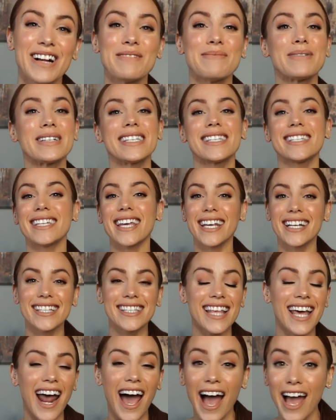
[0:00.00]
mistakes
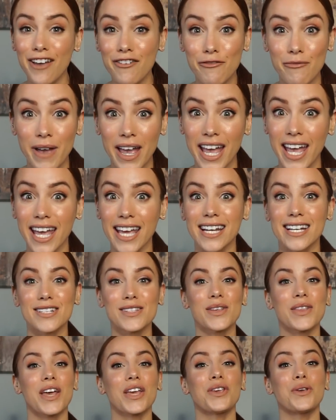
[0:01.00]
that I've made
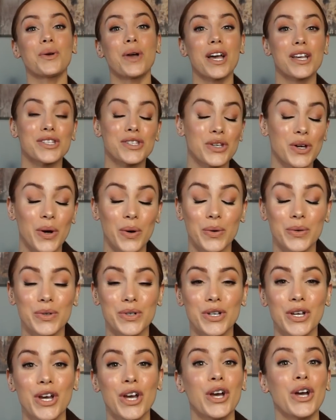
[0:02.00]
so that you guys
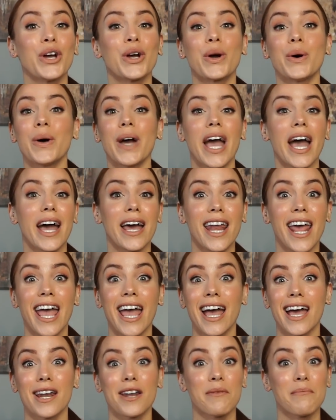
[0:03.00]
don't go ahead
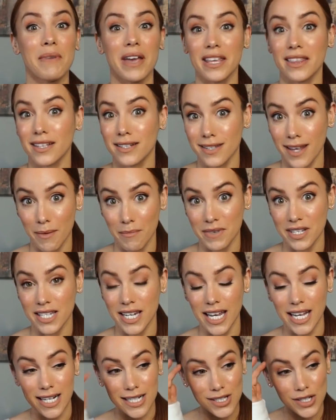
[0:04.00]
and make the same
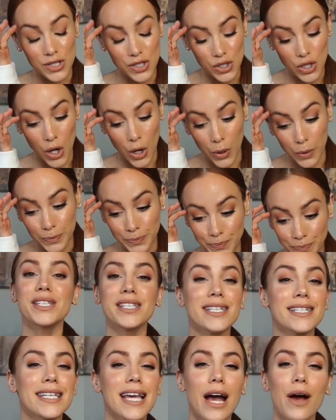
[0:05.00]
mistakes. So
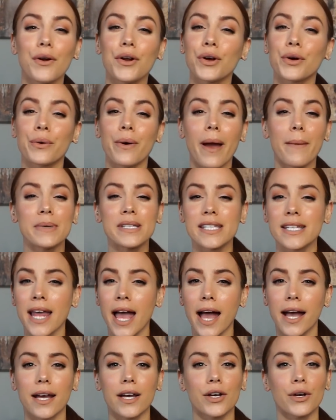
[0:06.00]
sit down, grab a
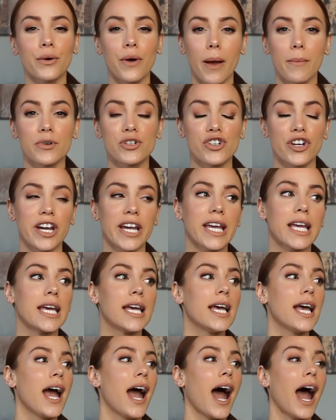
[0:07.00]
snack, grab a drink.
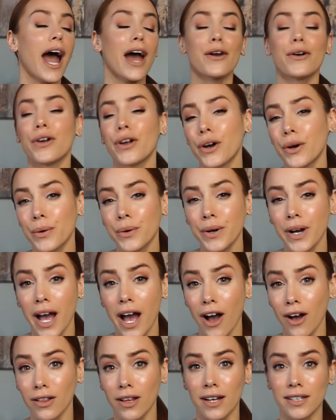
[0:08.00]
I don't know
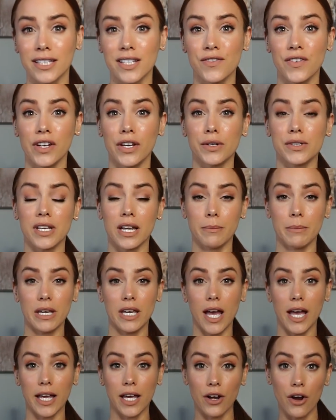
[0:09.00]
how long this video is gonna
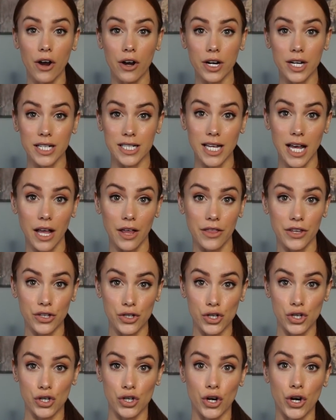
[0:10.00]
be. I can already tell
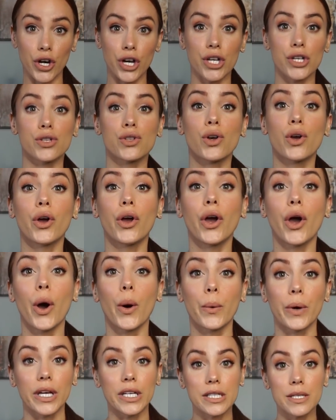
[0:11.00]
this shirt is
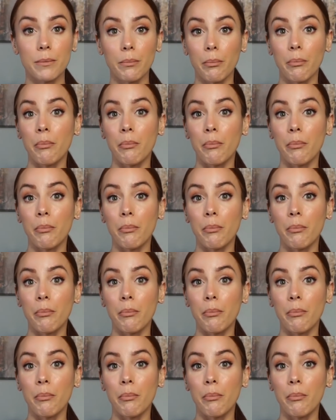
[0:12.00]
going to